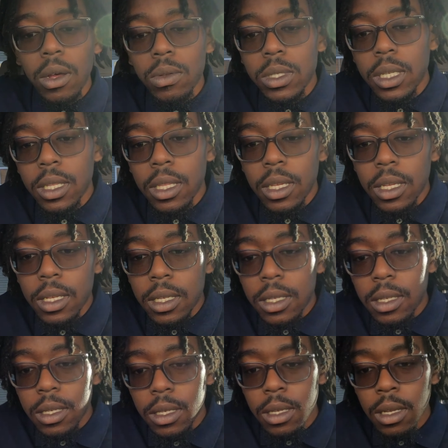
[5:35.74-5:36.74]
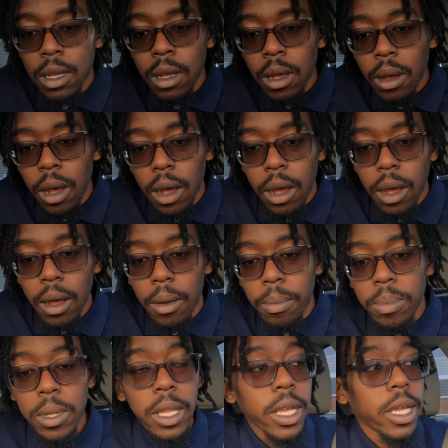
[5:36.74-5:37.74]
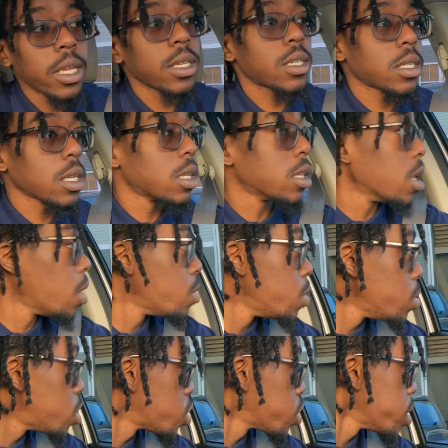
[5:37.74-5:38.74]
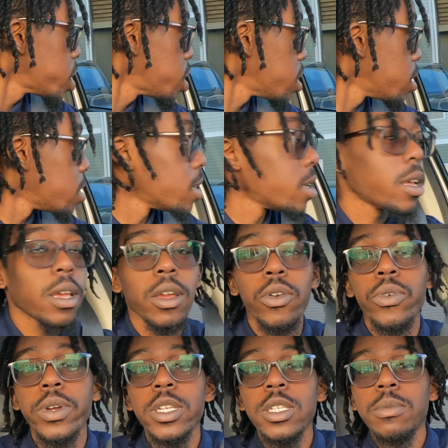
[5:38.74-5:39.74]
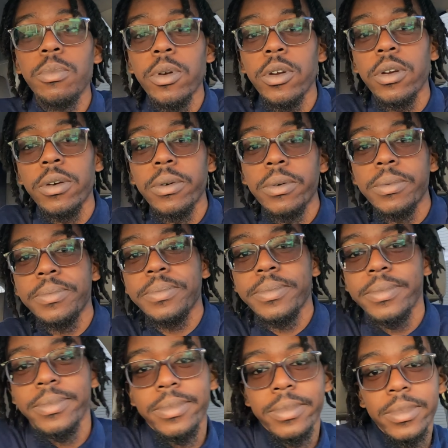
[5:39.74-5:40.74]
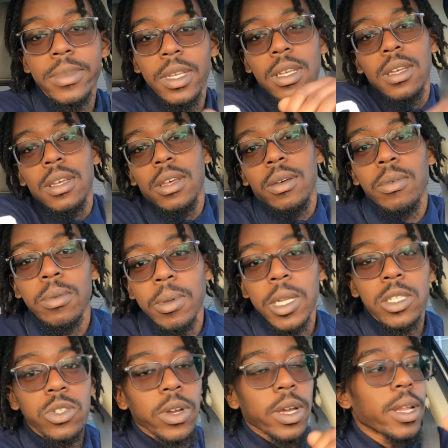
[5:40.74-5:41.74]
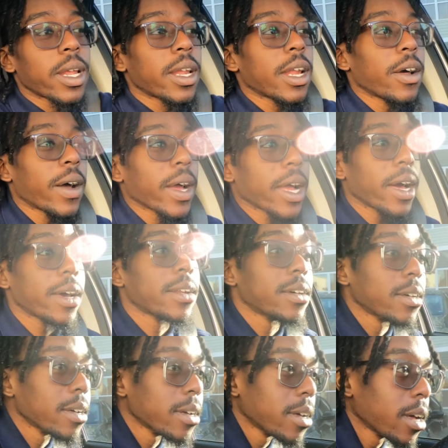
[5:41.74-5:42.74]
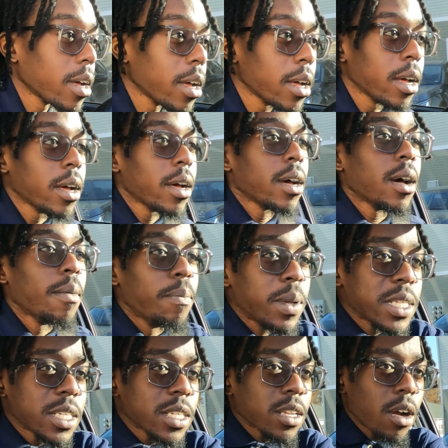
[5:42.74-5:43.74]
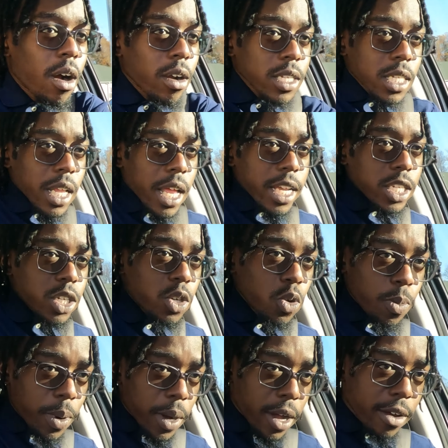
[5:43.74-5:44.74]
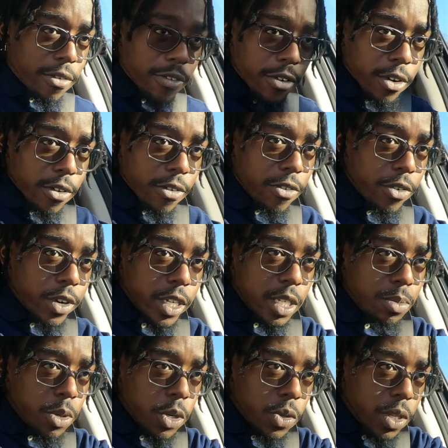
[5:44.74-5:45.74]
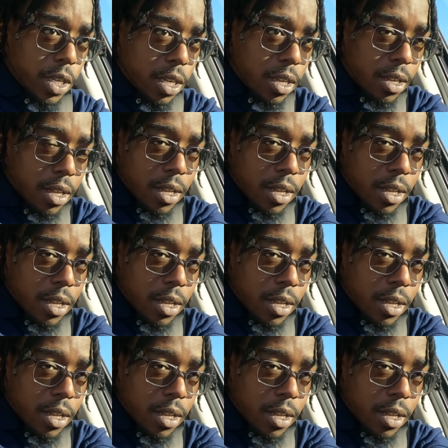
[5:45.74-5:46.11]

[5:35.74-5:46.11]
go to this place, Glow Nutrition in Greensboro. We better try that out. I got a business card / coupon for a free smoothie,